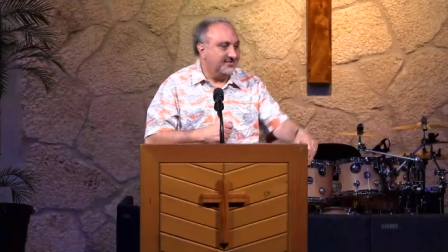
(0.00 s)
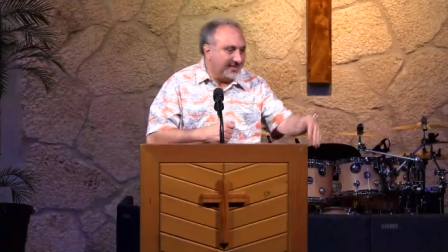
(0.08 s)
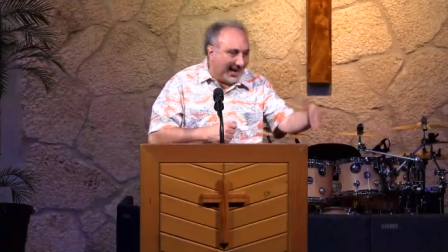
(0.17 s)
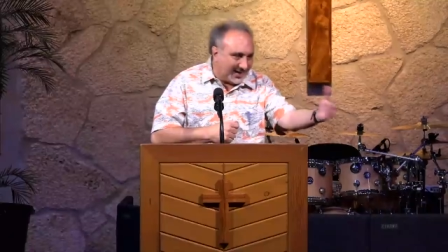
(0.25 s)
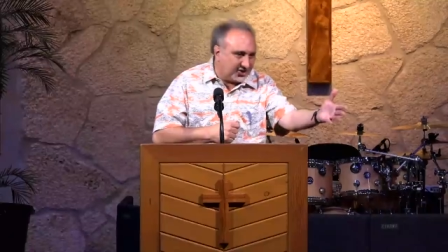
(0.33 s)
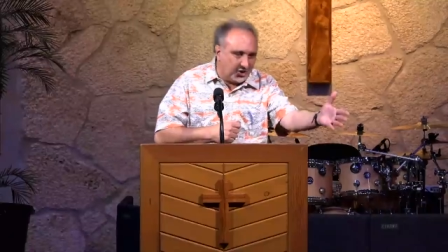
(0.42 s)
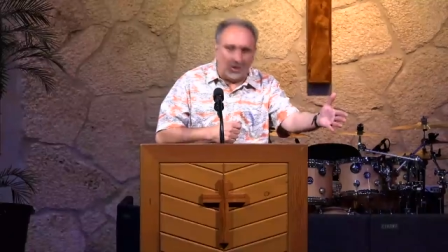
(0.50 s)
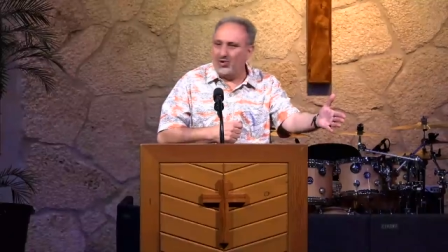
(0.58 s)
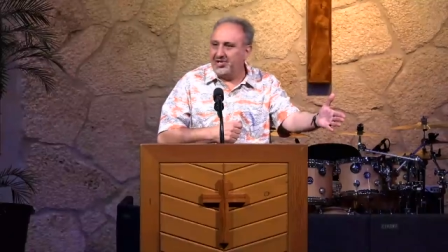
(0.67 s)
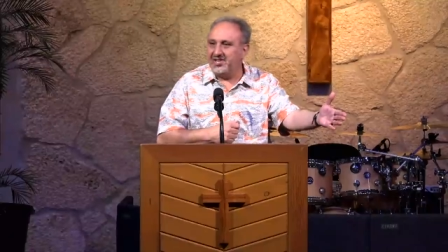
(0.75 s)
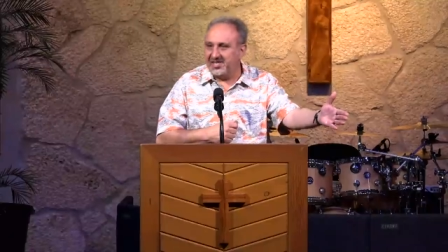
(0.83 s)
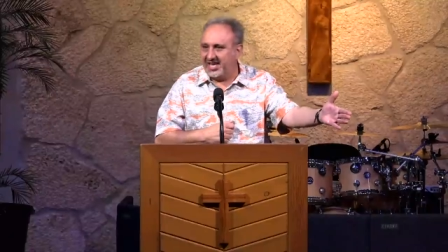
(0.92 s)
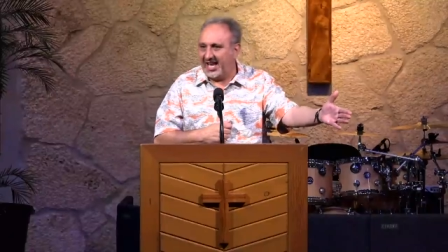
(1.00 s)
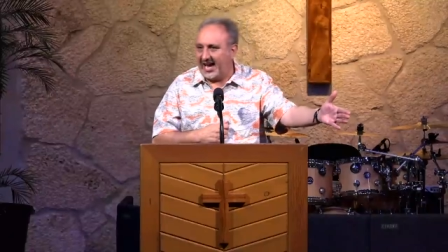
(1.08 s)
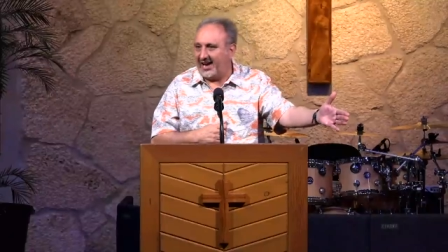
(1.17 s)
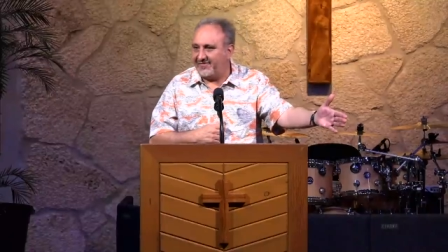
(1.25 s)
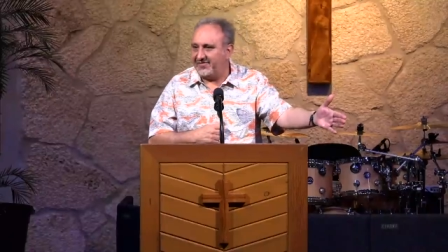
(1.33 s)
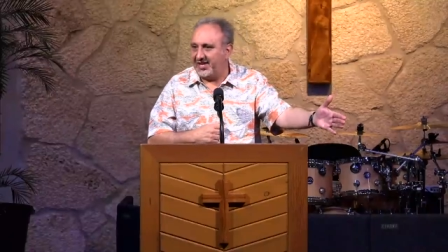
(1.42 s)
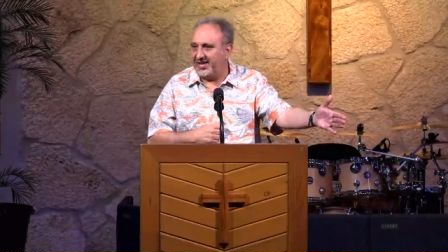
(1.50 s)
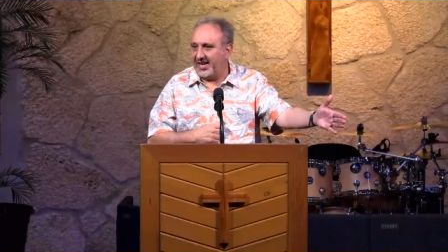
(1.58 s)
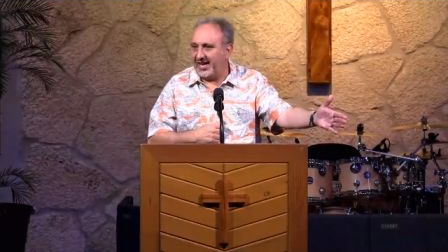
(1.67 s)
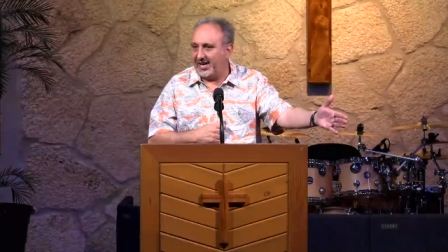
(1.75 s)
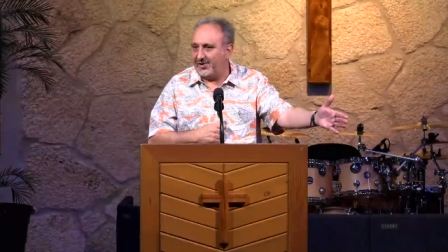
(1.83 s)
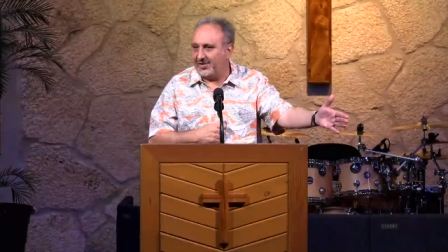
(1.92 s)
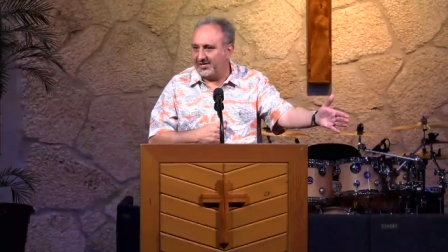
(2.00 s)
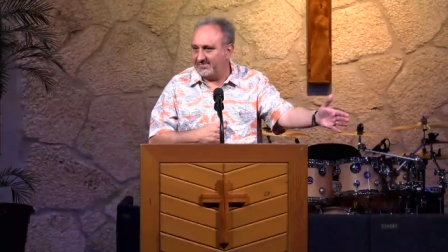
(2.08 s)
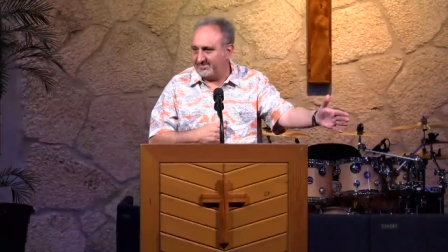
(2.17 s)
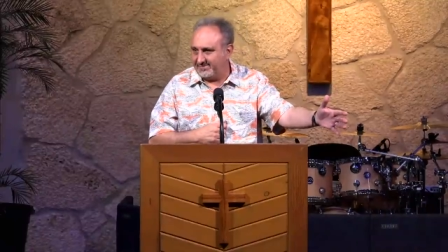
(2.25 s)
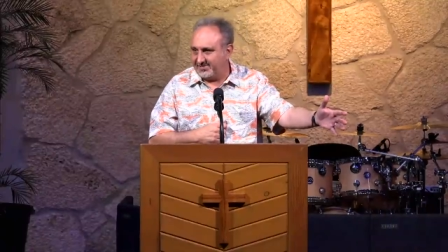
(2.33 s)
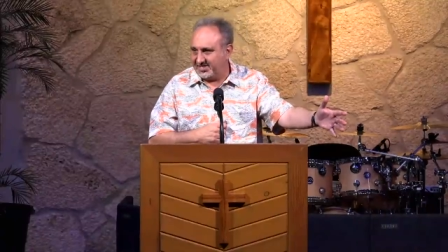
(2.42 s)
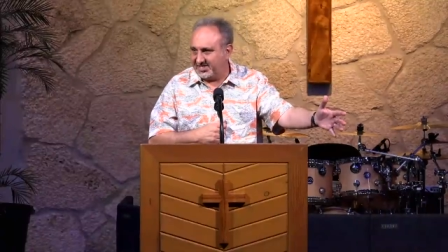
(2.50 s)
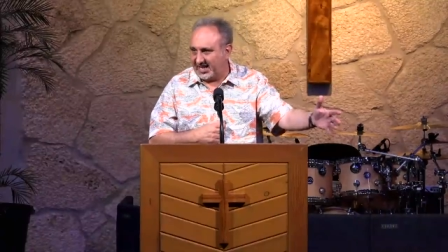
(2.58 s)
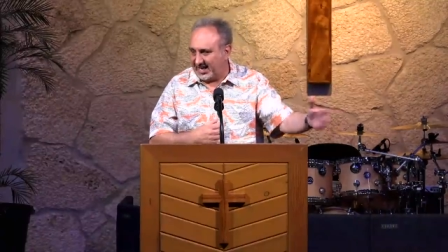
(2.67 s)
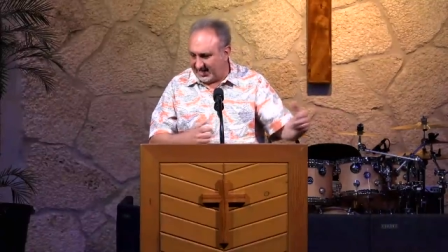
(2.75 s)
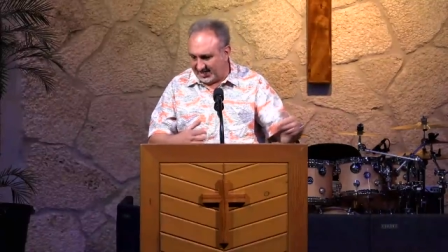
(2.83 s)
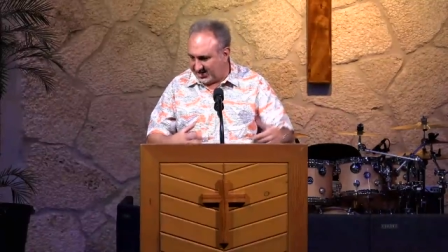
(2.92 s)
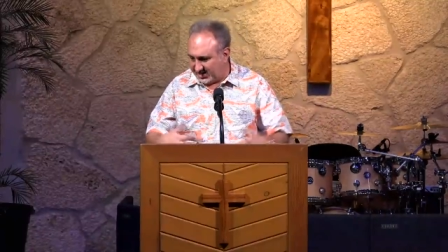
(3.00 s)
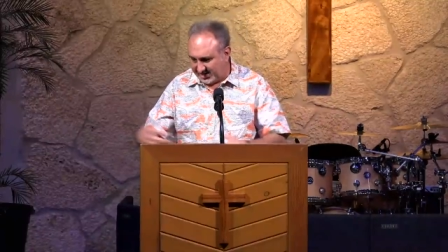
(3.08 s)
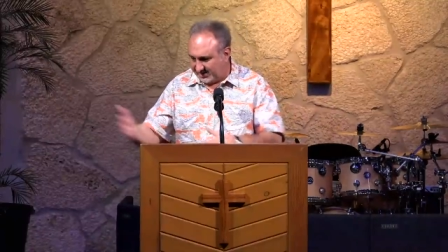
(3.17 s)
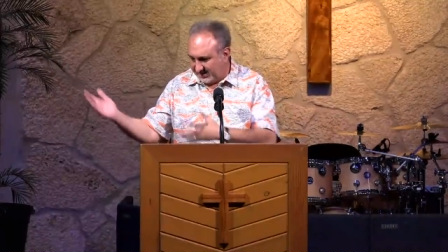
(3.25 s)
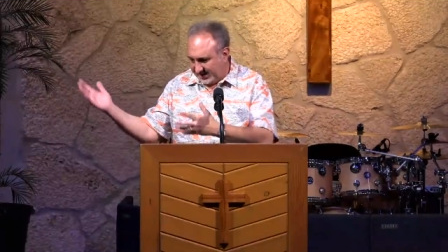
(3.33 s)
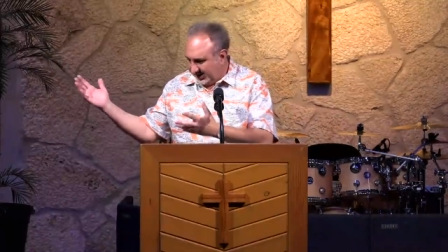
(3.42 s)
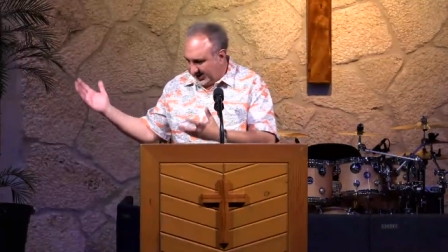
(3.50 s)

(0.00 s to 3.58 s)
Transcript: That golden calf that Aaron said he just